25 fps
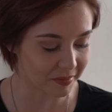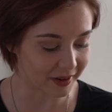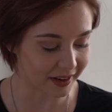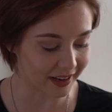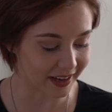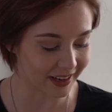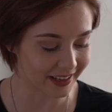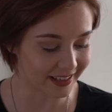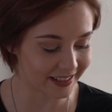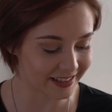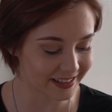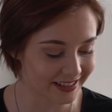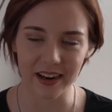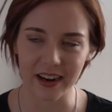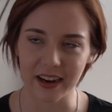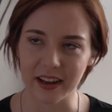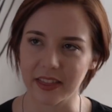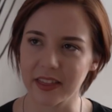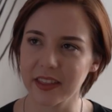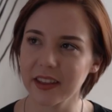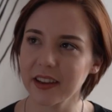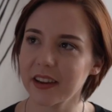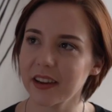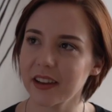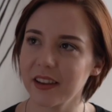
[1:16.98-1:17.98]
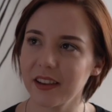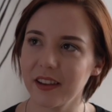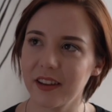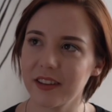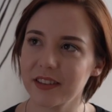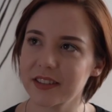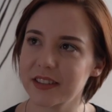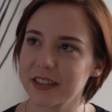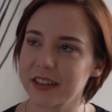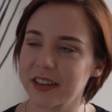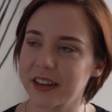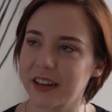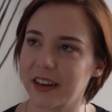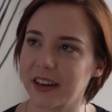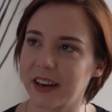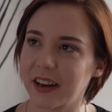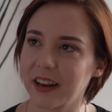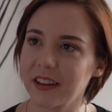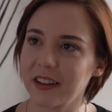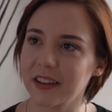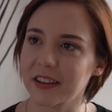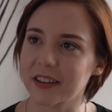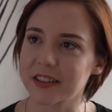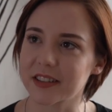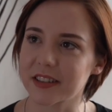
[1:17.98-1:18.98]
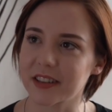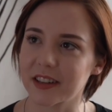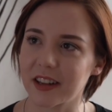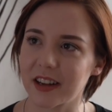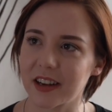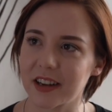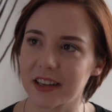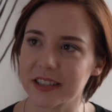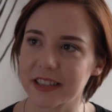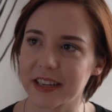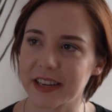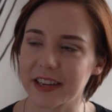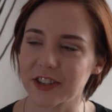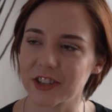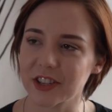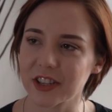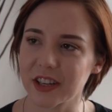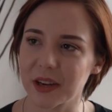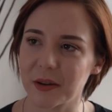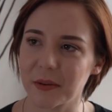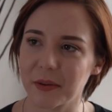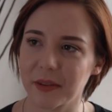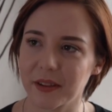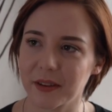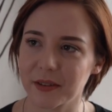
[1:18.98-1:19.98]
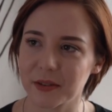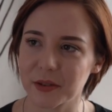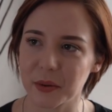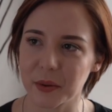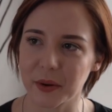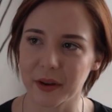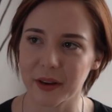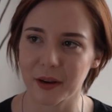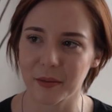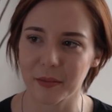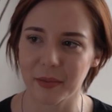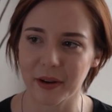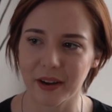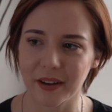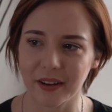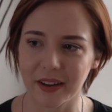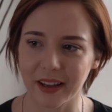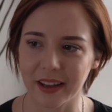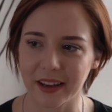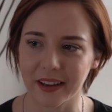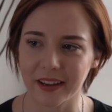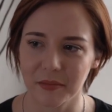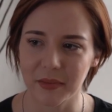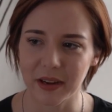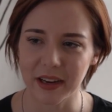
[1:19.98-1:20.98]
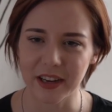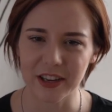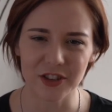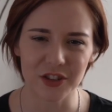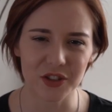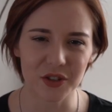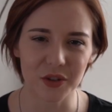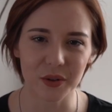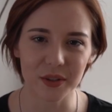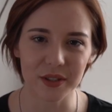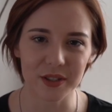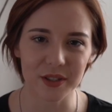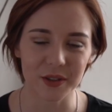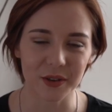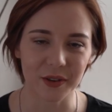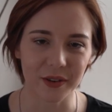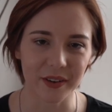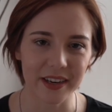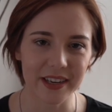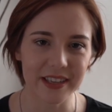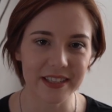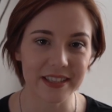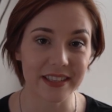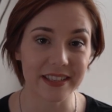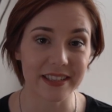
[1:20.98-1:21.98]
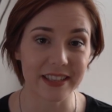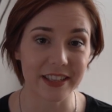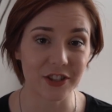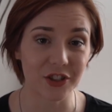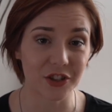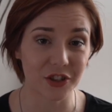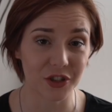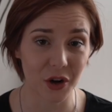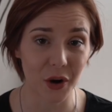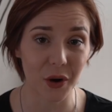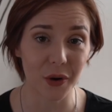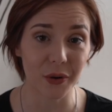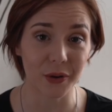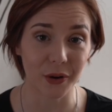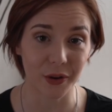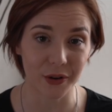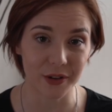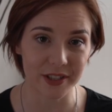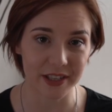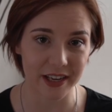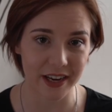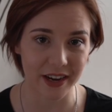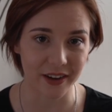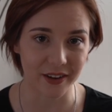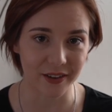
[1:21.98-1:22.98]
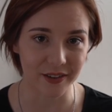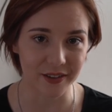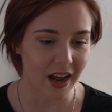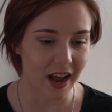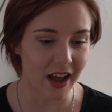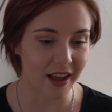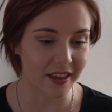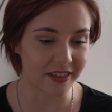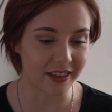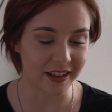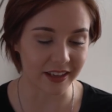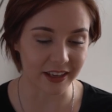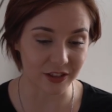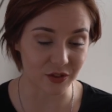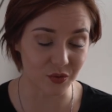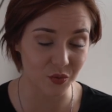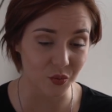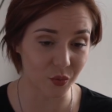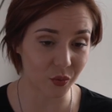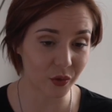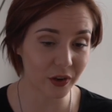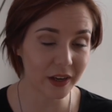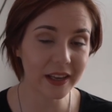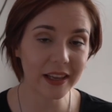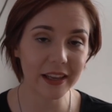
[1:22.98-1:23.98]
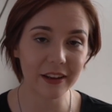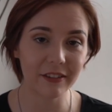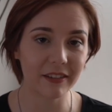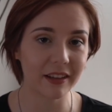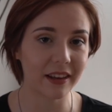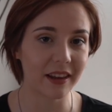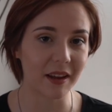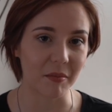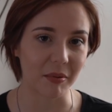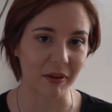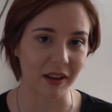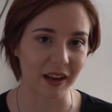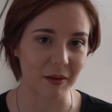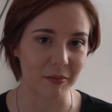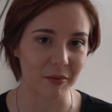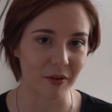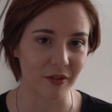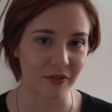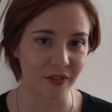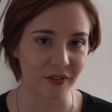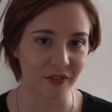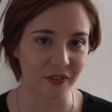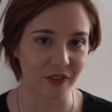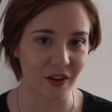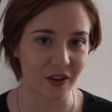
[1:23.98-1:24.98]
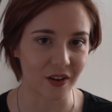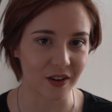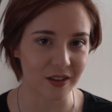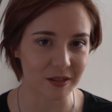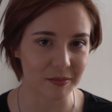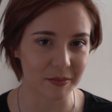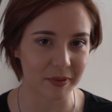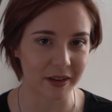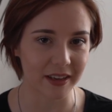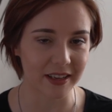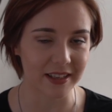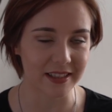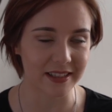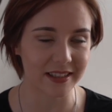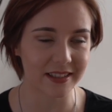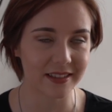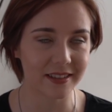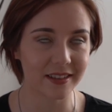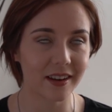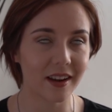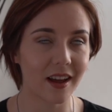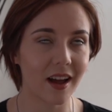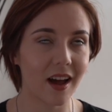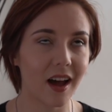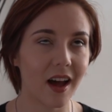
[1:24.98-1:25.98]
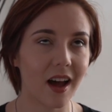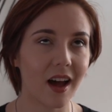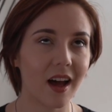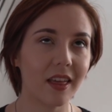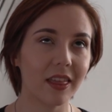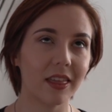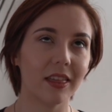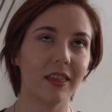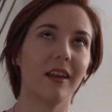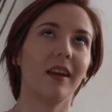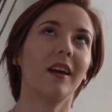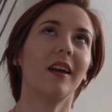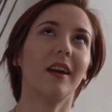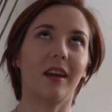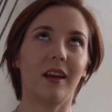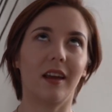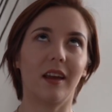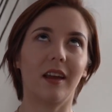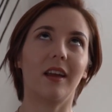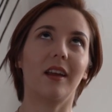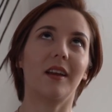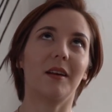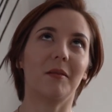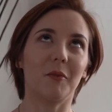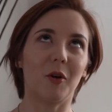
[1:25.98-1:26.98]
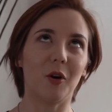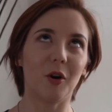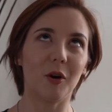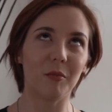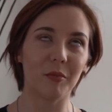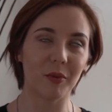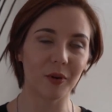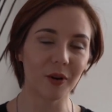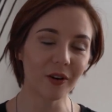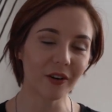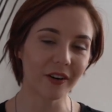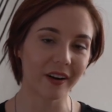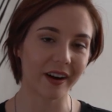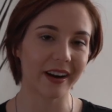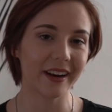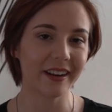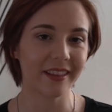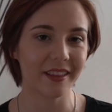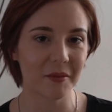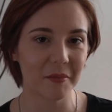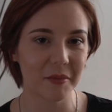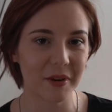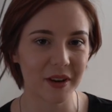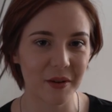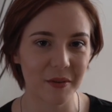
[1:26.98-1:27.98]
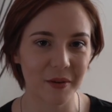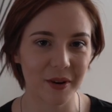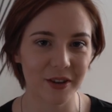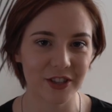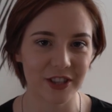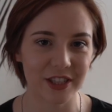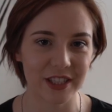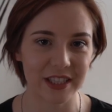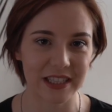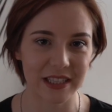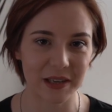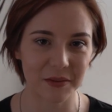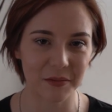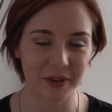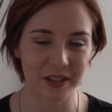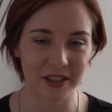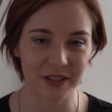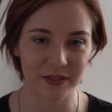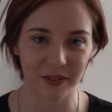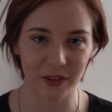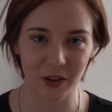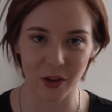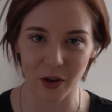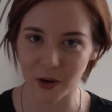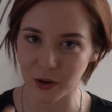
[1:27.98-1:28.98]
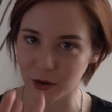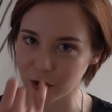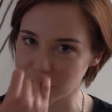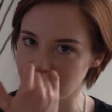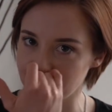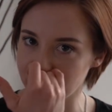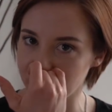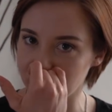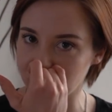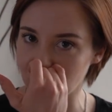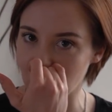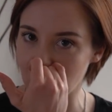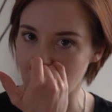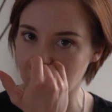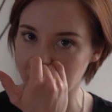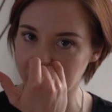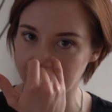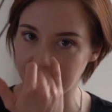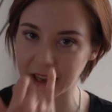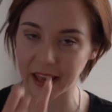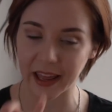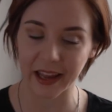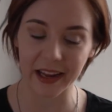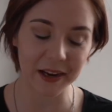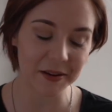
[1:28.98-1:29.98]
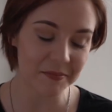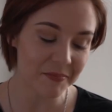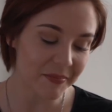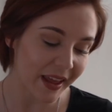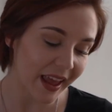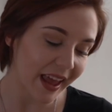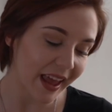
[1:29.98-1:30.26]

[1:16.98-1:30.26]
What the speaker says: but I think I learned it in English class actually when they were talking about like making short stories. They say show, don't tell. I think it's really applicable for vlogs because there's nothing more boring than when you're watching someone's vlog or travel vlog and they're like,